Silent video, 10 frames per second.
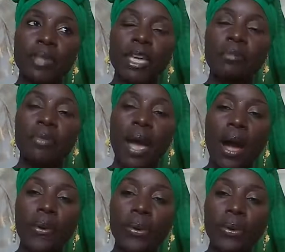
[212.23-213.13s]

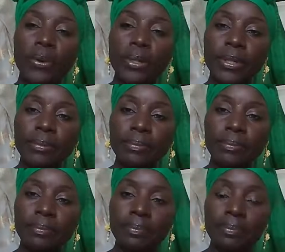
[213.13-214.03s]
empowered
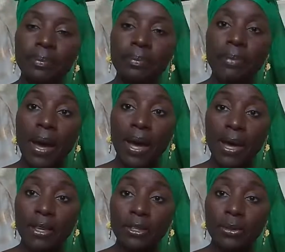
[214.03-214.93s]

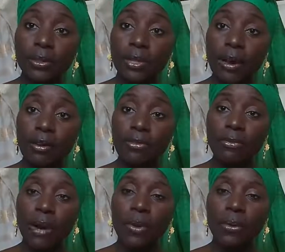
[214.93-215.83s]
by yourself,
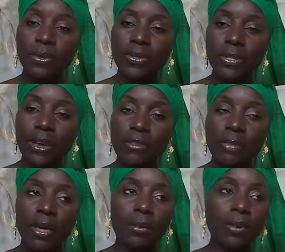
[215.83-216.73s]
by oneself,
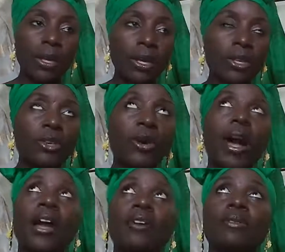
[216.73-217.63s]
by your
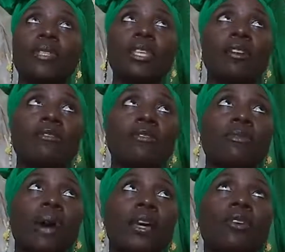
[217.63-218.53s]
higher self,
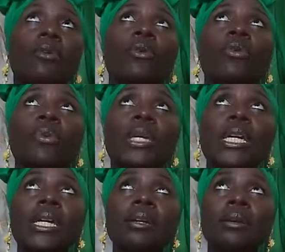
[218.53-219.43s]
by your
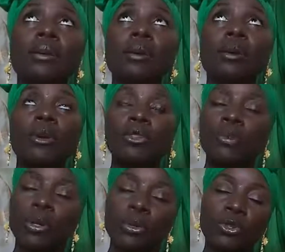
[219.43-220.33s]
Ori, your
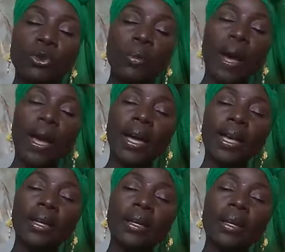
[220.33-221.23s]
spiritual
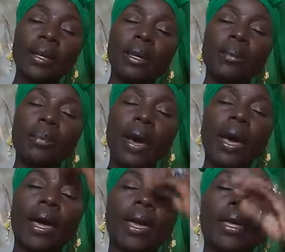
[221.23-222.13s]
mind,
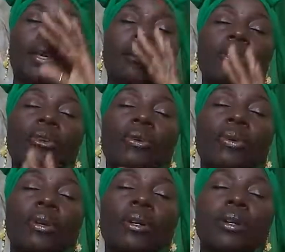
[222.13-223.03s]
by
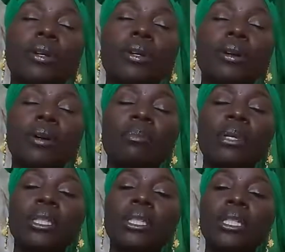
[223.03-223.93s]
your
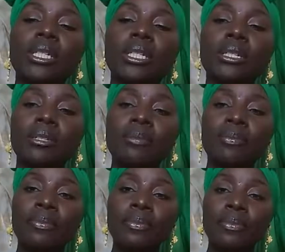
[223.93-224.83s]
ability
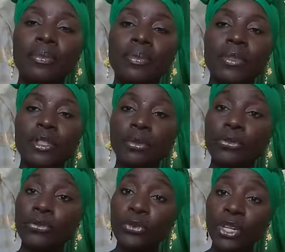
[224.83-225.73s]
to be
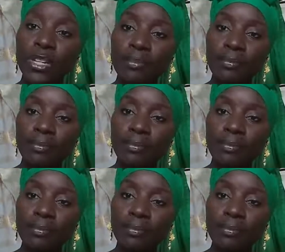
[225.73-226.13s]
free